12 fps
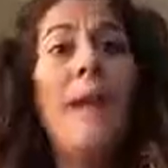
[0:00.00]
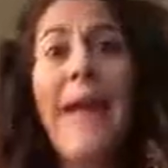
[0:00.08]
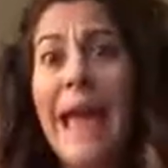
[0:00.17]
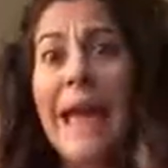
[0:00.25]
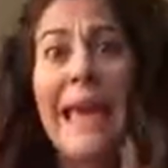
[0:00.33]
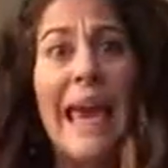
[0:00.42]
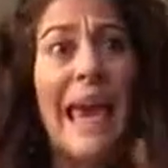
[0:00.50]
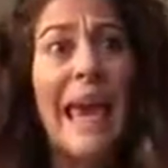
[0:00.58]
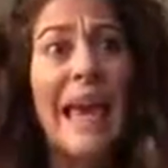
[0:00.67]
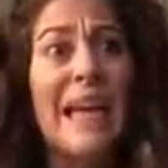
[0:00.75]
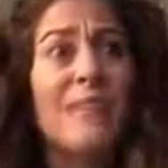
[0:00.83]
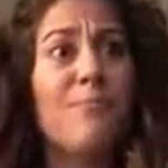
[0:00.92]

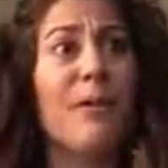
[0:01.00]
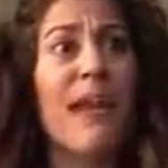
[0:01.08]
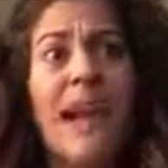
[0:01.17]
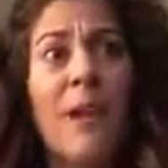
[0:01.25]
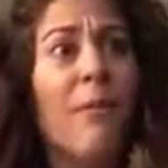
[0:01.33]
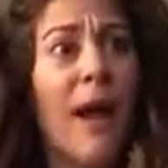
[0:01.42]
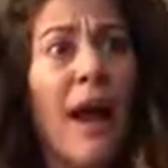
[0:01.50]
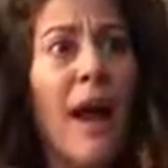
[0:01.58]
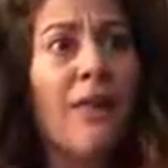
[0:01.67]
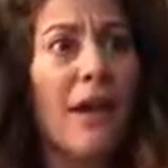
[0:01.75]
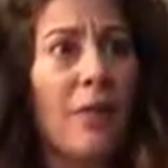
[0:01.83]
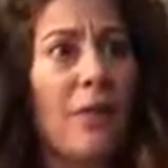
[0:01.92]
pancakes, banana
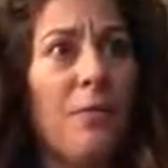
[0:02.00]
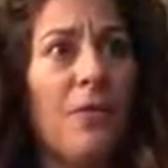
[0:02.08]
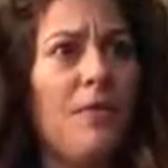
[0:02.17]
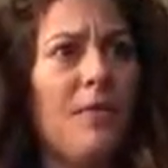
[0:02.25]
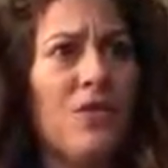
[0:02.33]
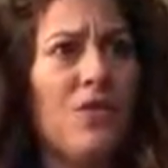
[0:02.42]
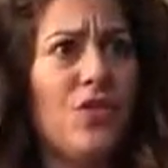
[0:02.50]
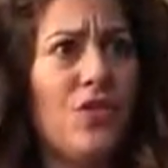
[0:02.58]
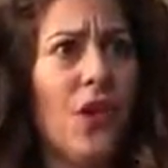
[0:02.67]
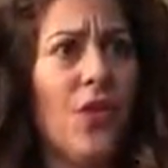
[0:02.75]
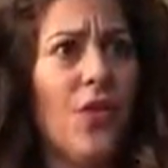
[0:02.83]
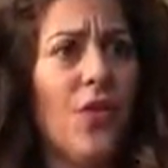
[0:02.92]
bread, right? We put them
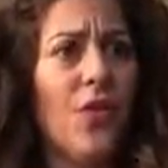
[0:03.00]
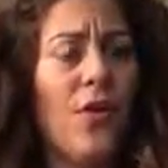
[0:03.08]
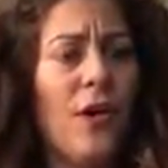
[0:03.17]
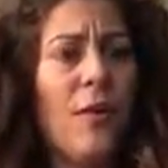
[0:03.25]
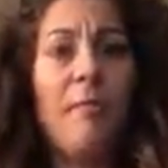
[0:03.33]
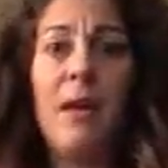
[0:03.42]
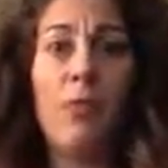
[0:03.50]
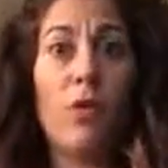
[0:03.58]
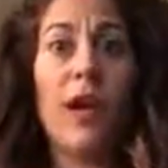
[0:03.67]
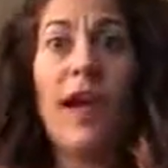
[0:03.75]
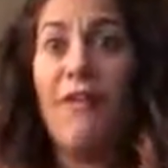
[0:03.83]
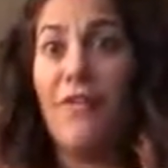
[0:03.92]
in
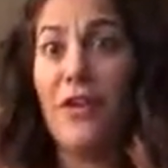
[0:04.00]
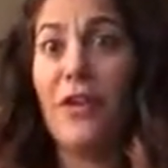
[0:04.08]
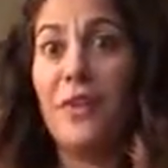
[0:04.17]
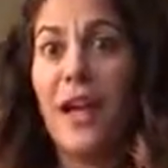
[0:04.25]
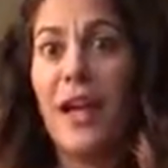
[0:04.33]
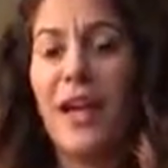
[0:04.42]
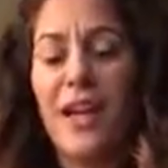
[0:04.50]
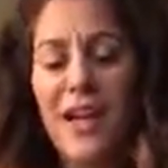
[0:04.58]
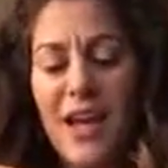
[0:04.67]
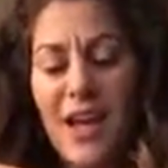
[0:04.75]
whatever, right?